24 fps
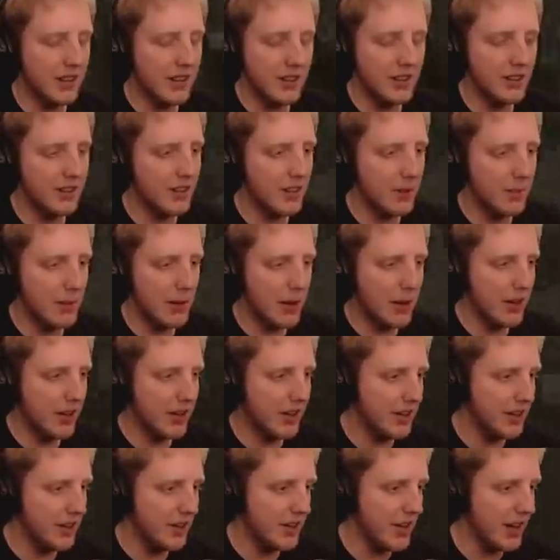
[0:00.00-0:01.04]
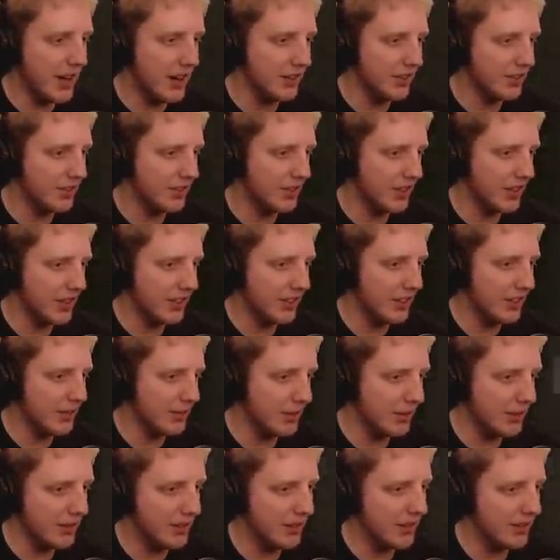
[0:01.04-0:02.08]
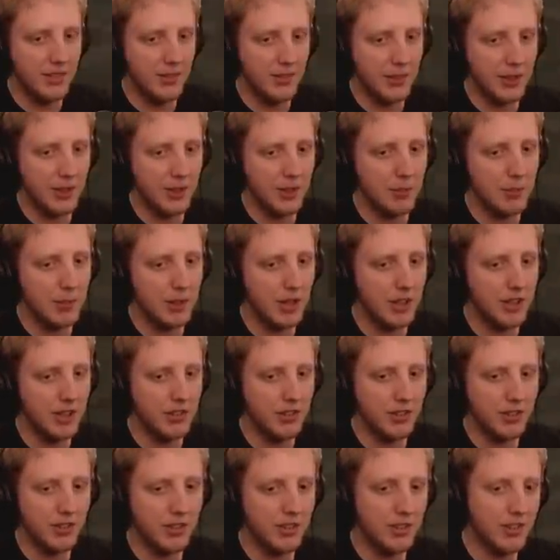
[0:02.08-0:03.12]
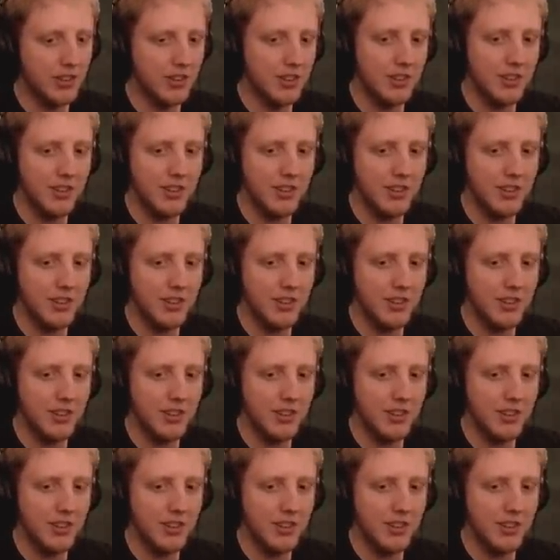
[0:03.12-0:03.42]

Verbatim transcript: In America, you guys say it different. They call them lollies.